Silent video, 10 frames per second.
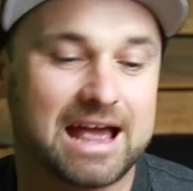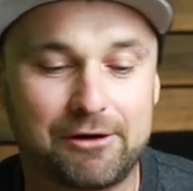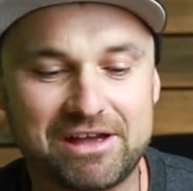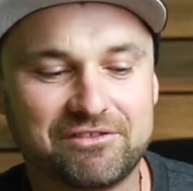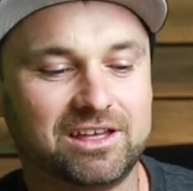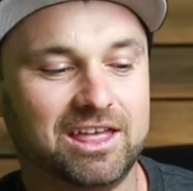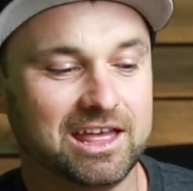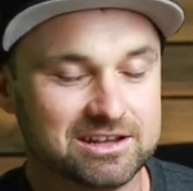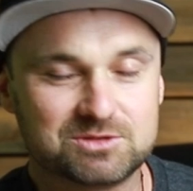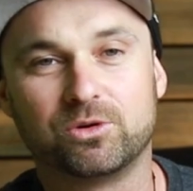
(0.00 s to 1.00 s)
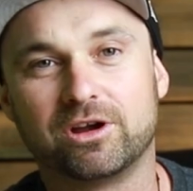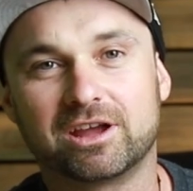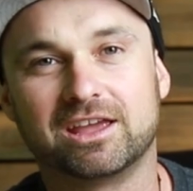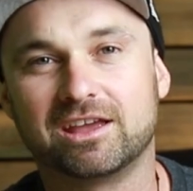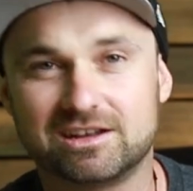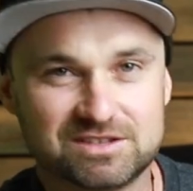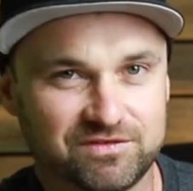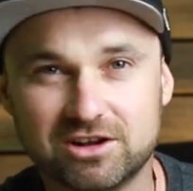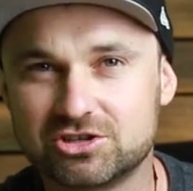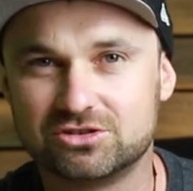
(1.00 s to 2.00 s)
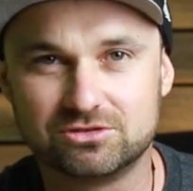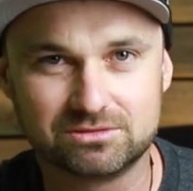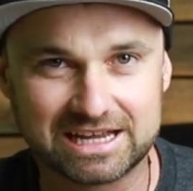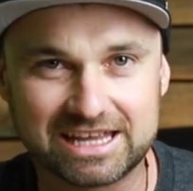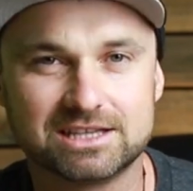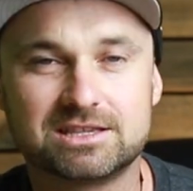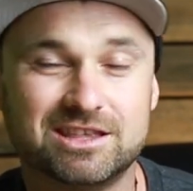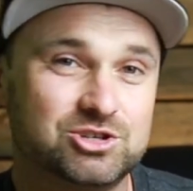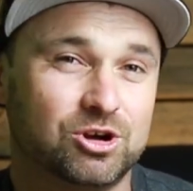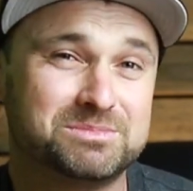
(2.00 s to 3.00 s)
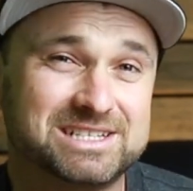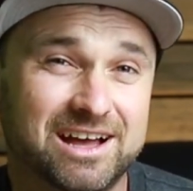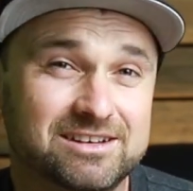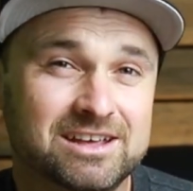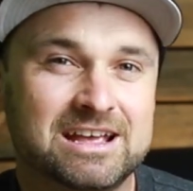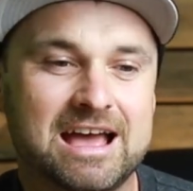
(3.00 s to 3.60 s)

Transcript: However, it is working, it is functional, it gets the job done.